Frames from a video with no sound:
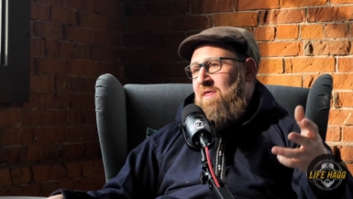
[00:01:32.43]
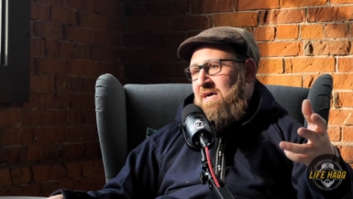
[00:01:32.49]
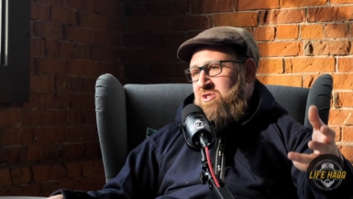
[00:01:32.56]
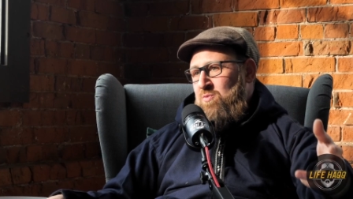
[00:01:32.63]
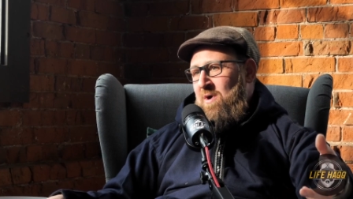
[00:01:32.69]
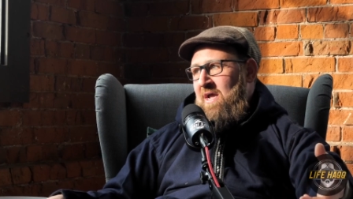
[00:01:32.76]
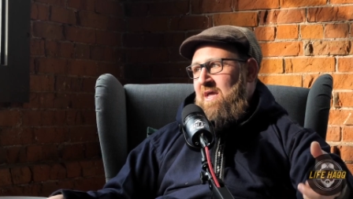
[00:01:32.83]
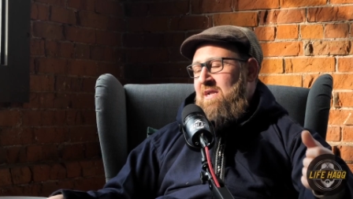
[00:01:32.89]

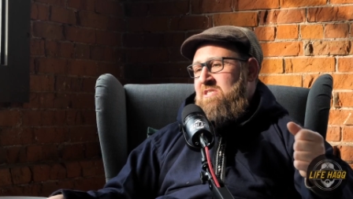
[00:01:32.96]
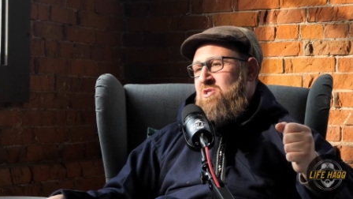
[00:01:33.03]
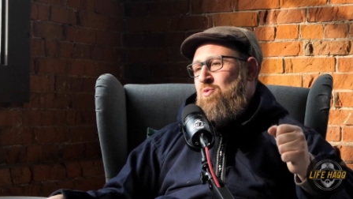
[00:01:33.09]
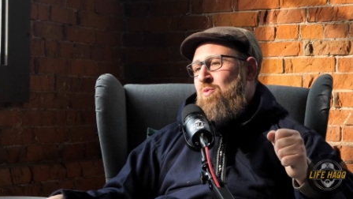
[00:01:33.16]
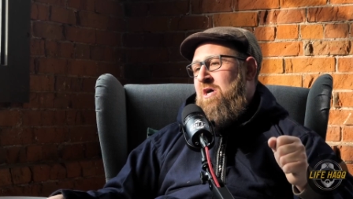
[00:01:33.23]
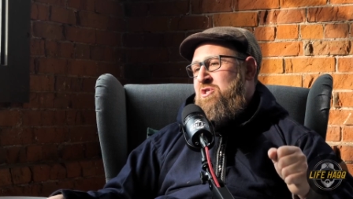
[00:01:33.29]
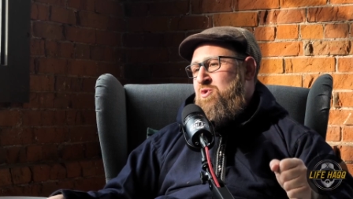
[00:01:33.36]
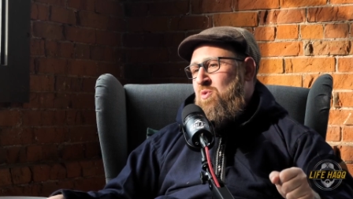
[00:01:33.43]
That's why he doesn't
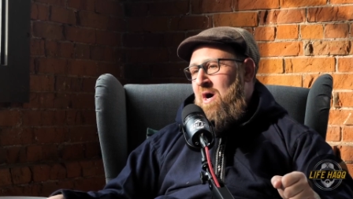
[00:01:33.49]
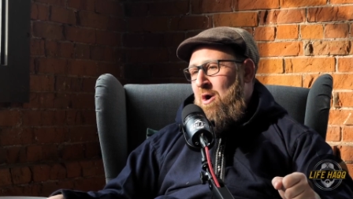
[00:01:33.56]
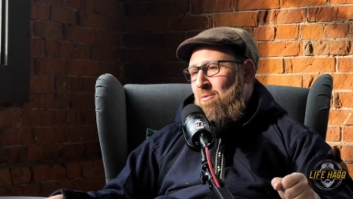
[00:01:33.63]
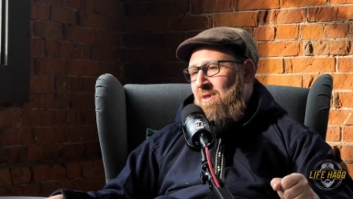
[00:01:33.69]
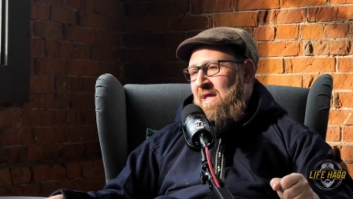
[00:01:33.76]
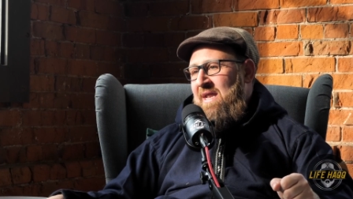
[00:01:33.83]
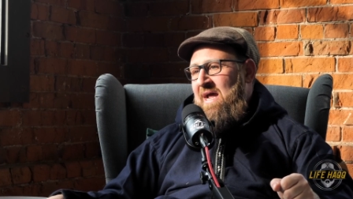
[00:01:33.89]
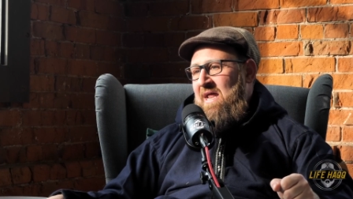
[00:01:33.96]
want you
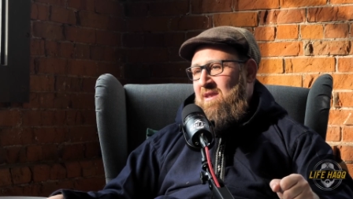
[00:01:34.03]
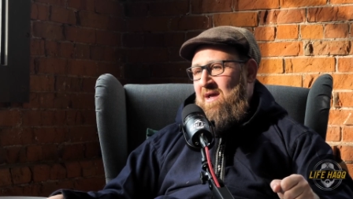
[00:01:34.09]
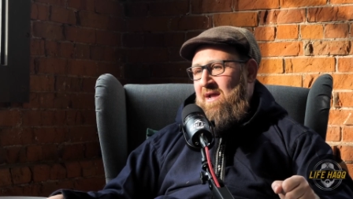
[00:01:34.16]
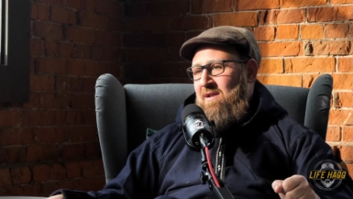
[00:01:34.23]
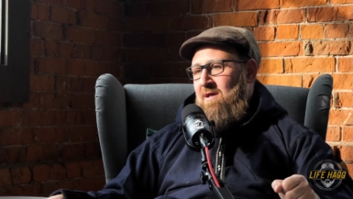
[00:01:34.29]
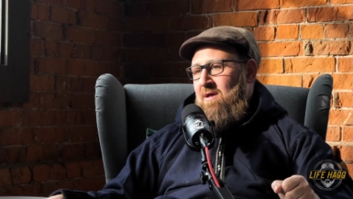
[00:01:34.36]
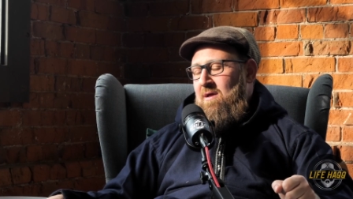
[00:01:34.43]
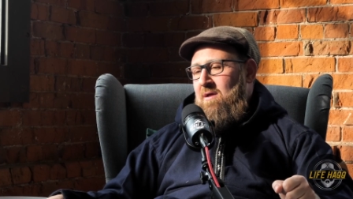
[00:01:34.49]
out late at
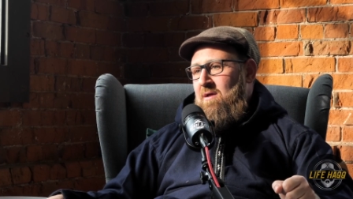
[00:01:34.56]
night.